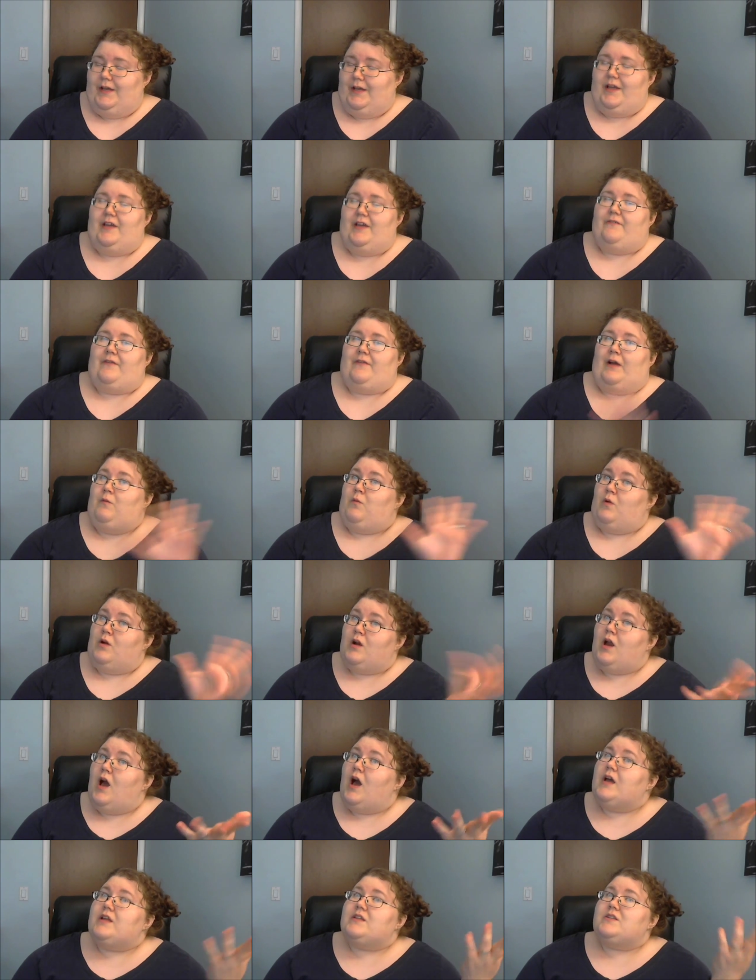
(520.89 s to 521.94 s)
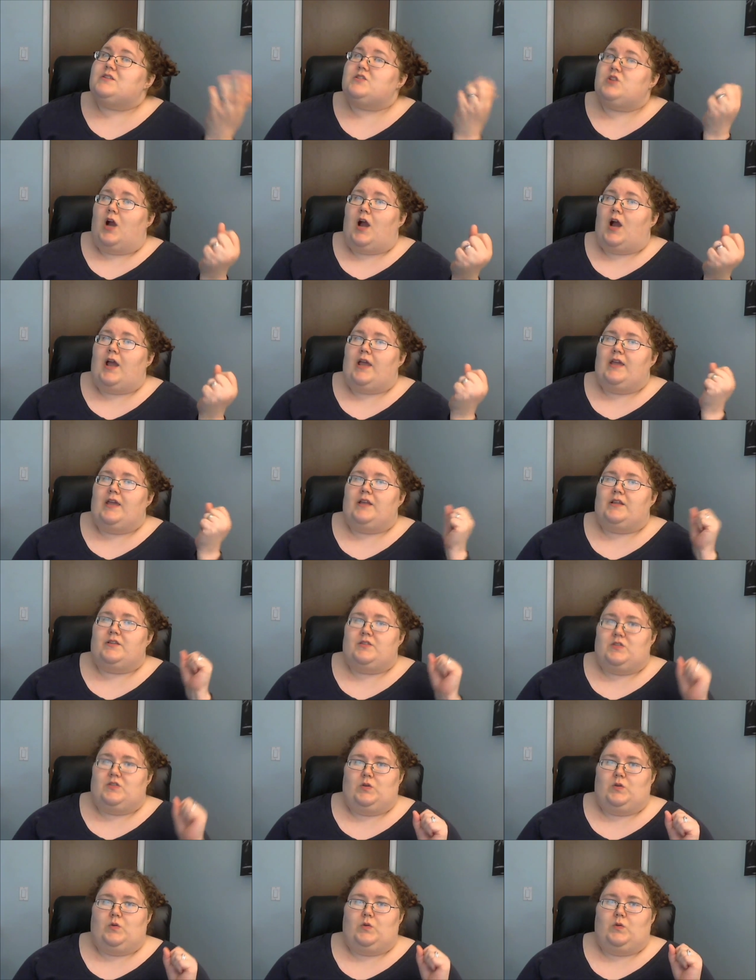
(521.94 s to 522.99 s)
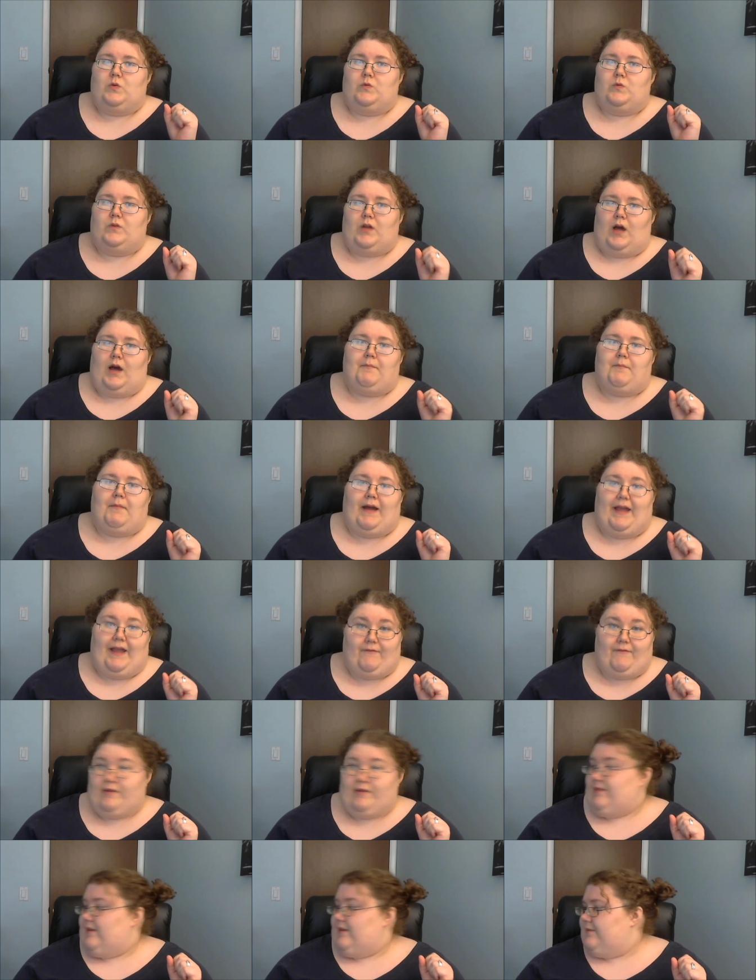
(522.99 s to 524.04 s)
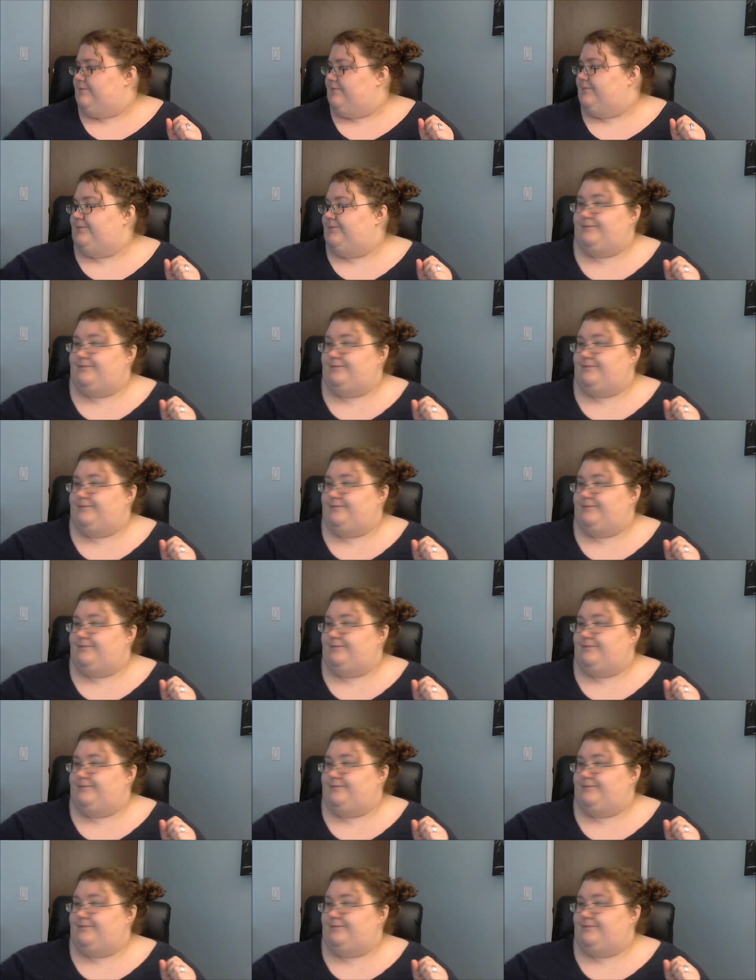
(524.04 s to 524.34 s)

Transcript: if I were not trying to not buy everything.